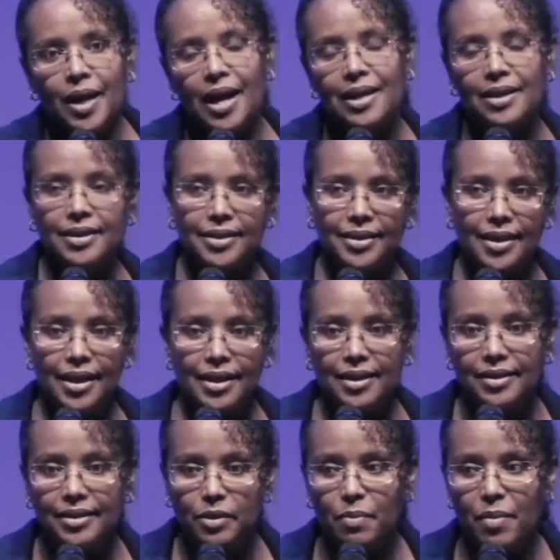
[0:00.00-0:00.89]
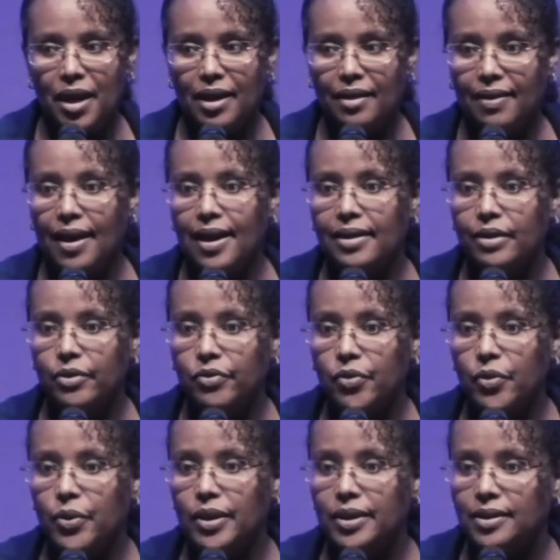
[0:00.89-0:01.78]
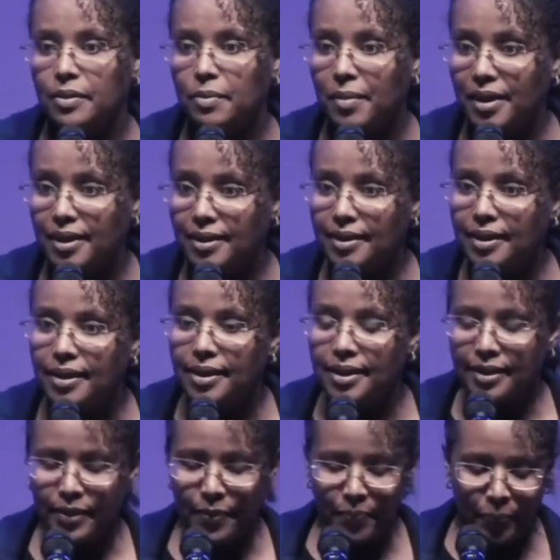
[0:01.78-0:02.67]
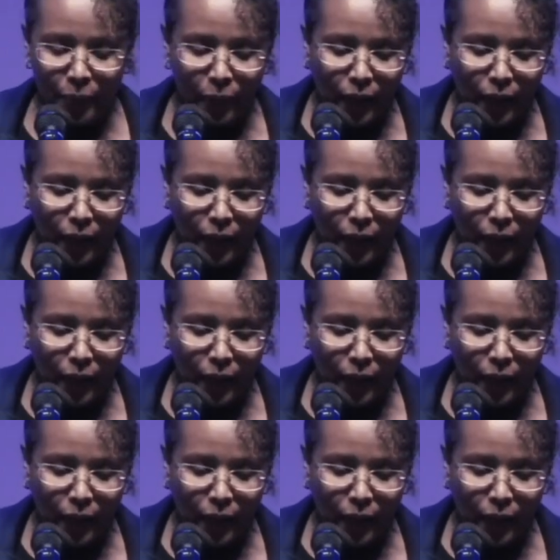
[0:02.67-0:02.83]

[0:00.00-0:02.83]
I decided to make that the focus of my studies.